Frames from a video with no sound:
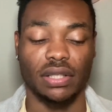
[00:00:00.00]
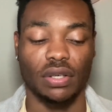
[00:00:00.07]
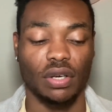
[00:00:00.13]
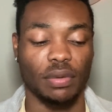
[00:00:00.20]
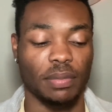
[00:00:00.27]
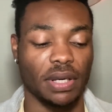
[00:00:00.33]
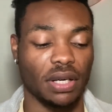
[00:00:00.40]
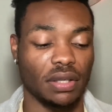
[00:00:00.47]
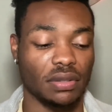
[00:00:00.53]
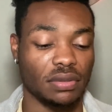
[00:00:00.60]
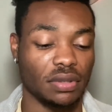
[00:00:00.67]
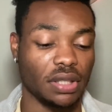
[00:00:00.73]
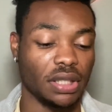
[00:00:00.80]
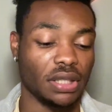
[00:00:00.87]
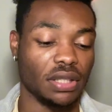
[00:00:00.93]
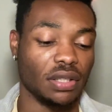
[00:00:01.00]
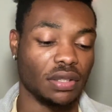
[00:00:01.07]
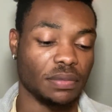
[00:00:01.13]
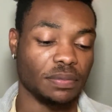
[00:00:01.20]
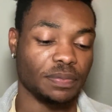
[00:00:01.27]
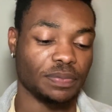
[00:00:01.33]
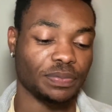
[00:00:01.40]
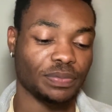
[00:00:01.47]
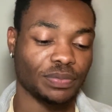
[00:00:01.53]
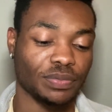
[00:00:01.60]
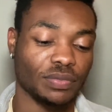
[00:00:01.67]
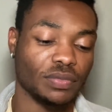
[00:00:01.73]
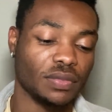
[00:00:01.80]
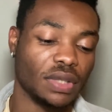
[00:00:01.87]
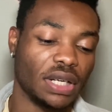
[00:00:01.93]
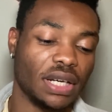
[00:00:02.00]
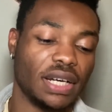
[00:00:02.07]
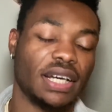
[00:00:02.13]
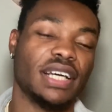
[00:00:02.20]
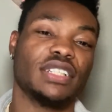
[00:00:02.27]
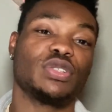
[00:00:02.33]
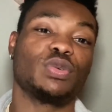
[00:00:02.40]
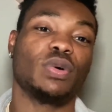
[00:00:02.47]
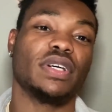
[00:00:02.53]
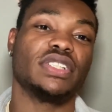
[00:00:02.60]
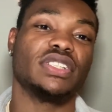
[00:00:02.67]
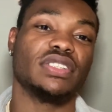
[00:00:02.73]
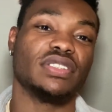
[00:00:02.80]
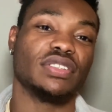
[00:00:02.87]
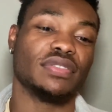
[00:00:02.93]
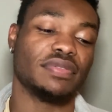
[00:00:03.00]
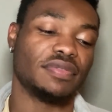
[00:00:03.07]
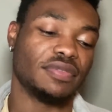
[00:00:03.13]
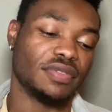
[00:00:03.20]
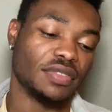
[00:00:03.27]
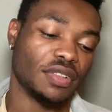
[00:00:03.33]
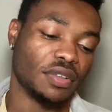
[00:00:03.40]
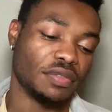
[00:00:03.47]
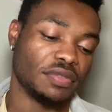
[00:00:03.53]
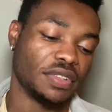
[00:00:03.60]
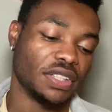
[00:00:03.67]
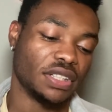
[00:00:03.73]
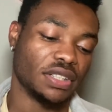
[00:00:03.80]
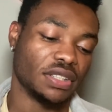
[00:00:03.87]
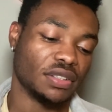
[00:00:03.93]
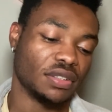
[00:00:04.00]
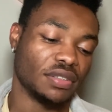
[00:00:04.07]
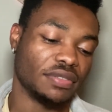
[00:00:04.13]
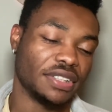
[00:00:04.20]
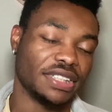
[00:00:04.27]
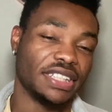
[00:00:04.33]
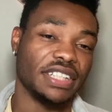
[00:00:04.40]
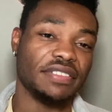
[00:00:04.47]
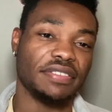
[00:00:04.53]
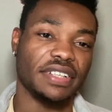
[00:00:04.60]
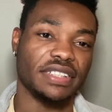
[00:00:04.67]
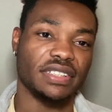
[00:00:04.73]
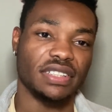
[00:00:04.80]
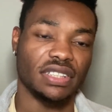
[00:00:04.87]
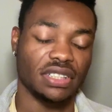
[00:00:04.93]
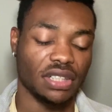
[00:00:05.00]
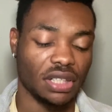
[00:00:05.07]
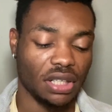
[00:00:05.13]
Come out and ask questions of the defense.